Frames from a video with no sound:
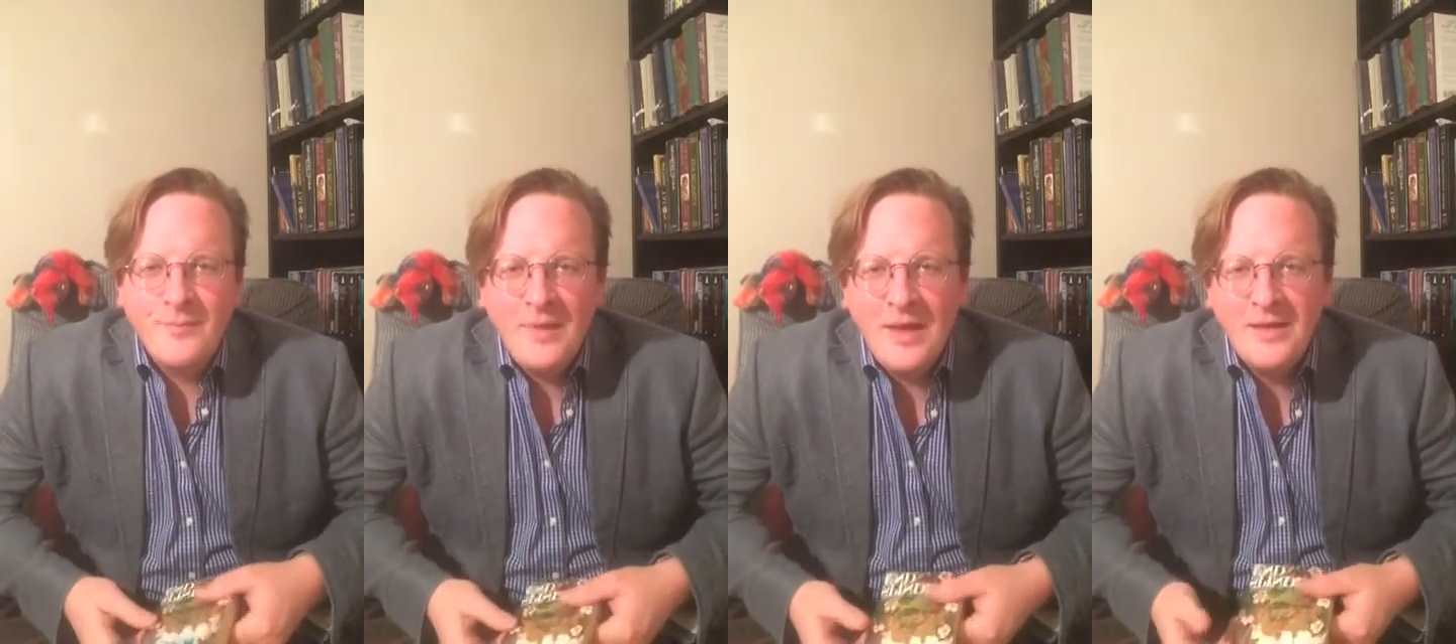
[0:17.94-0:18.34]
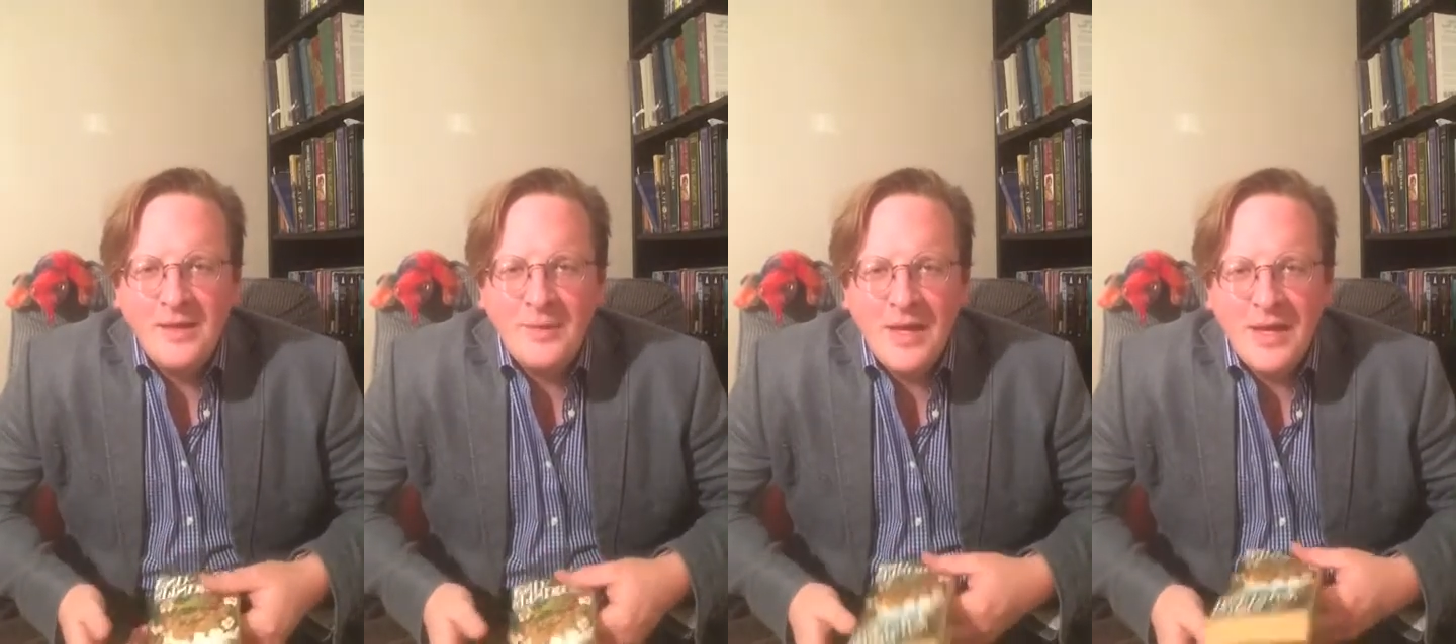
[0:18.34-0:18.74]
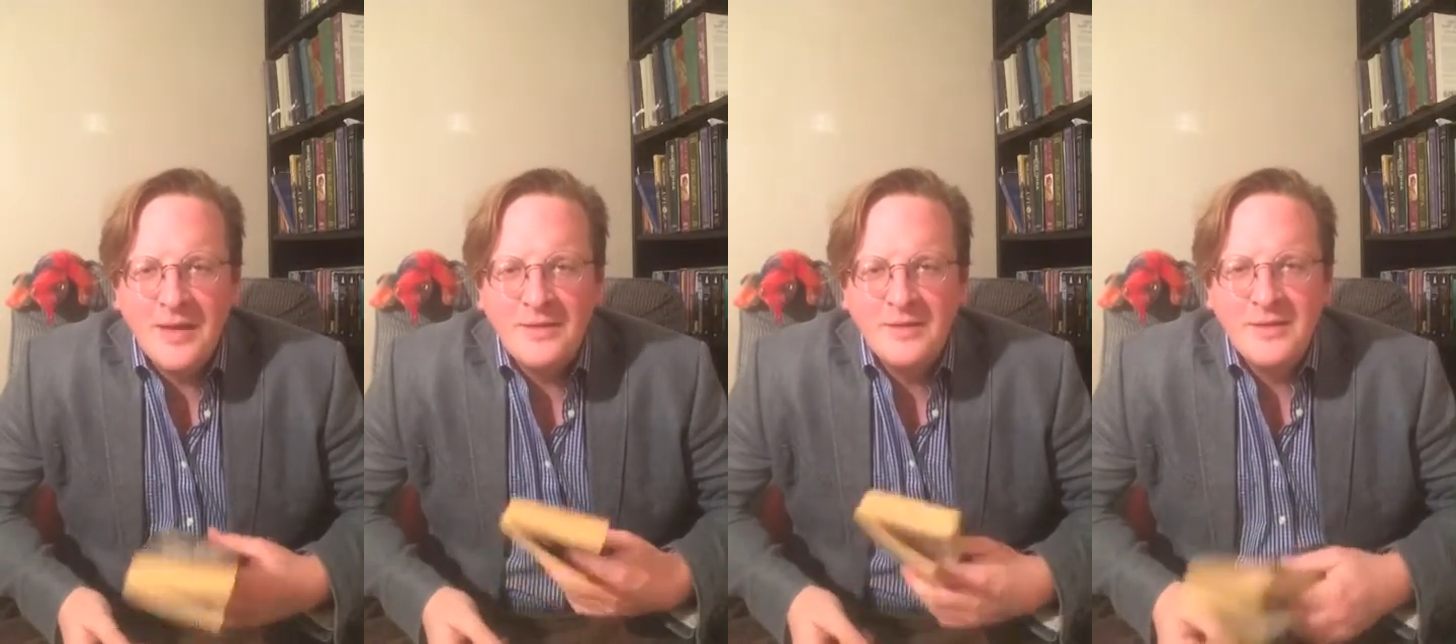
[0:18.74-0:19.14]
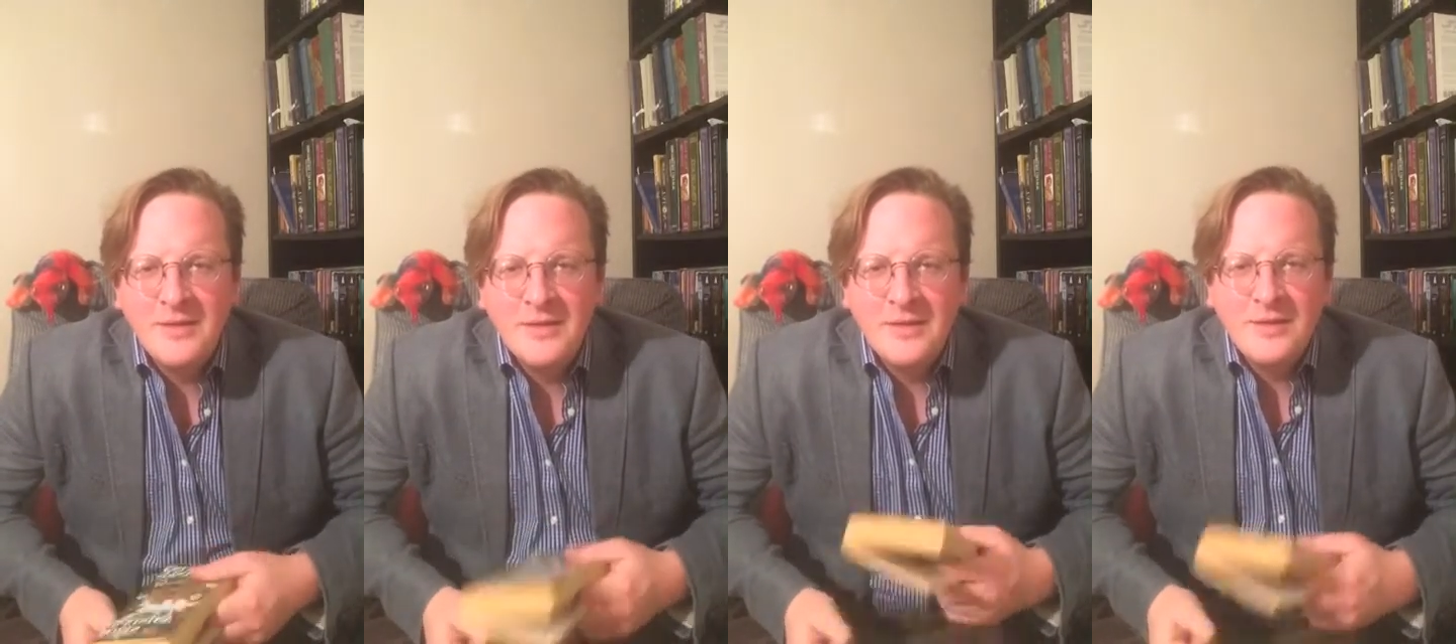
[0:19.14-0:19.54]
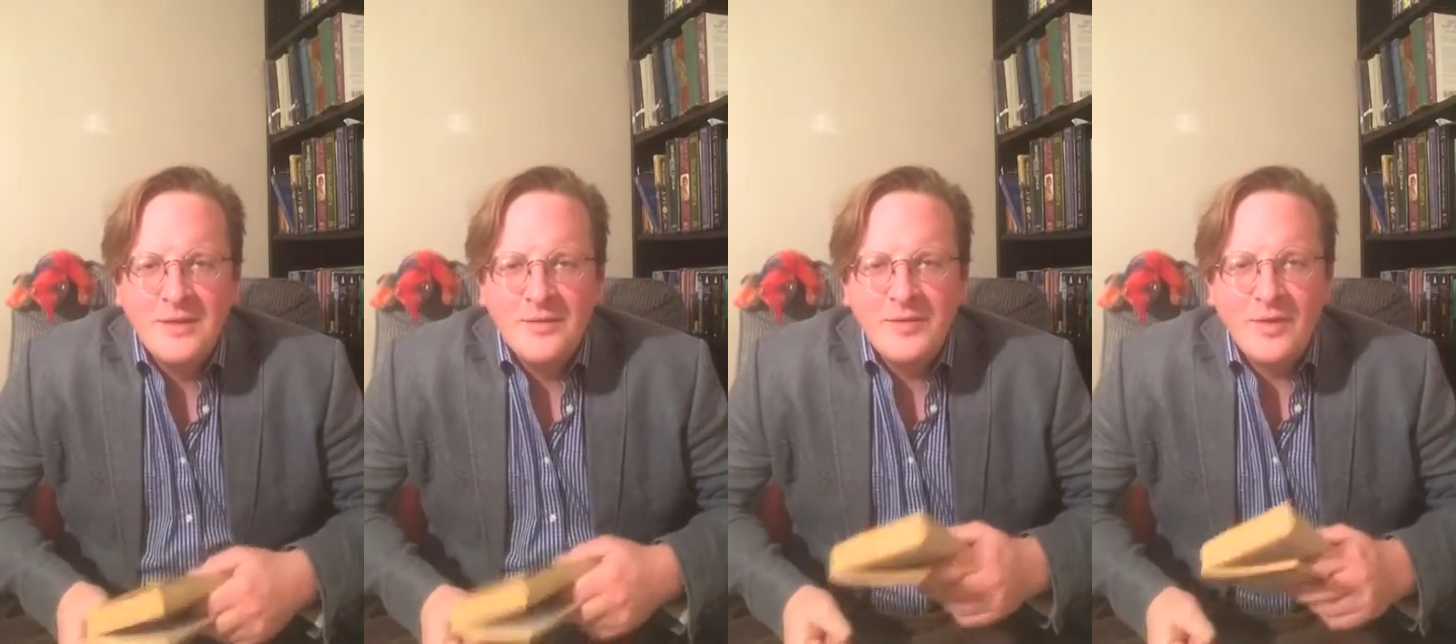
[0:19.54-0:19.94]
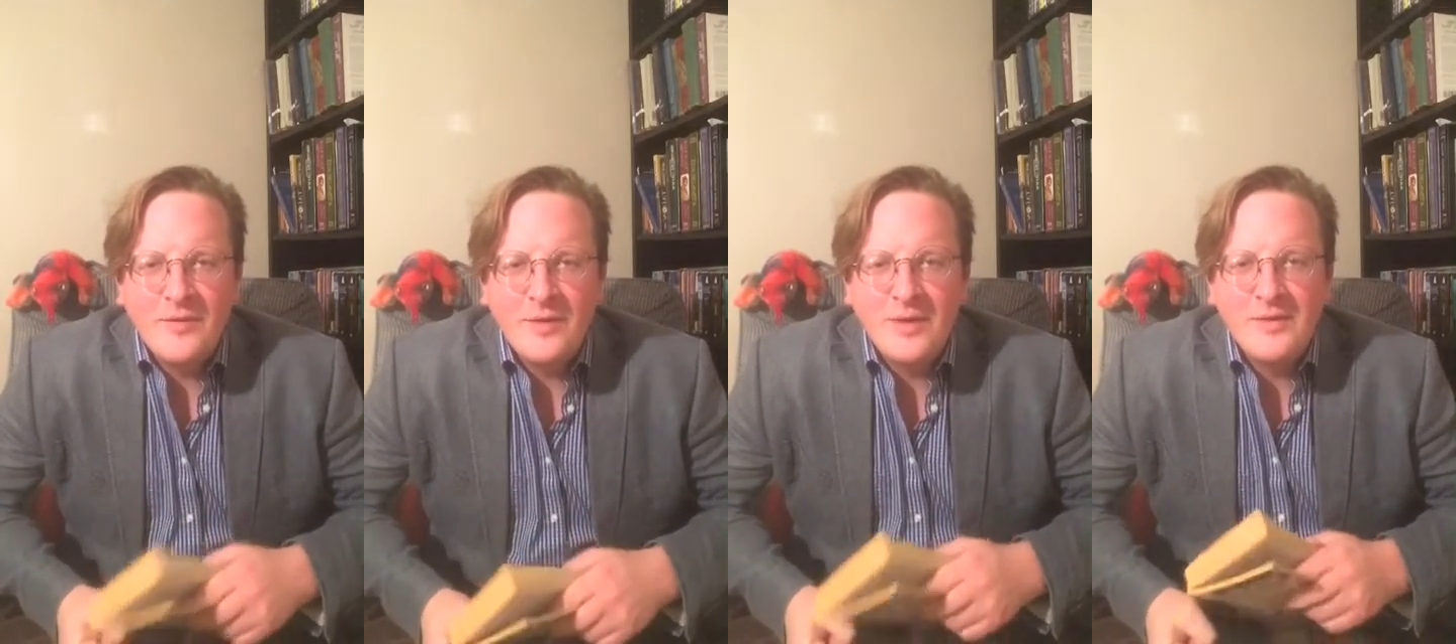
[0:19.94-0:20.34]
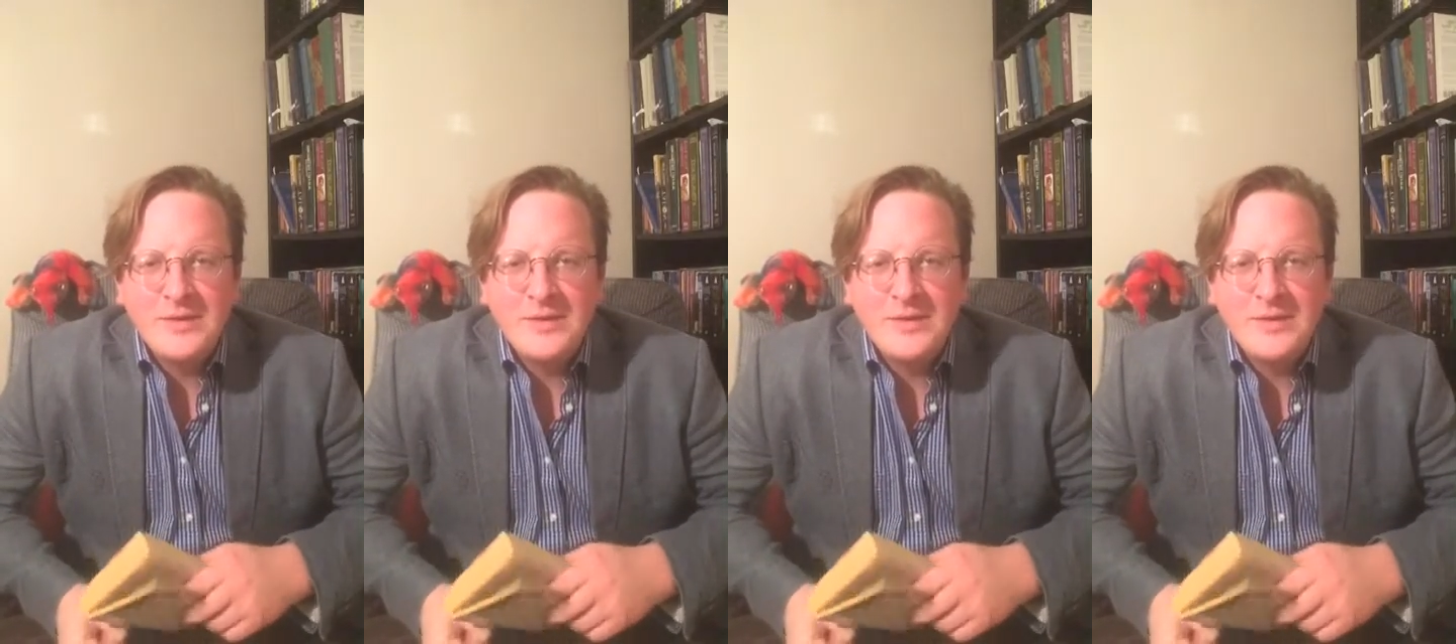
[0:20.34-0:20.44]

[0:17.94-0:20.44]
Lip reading: I think we had 3 or 4 of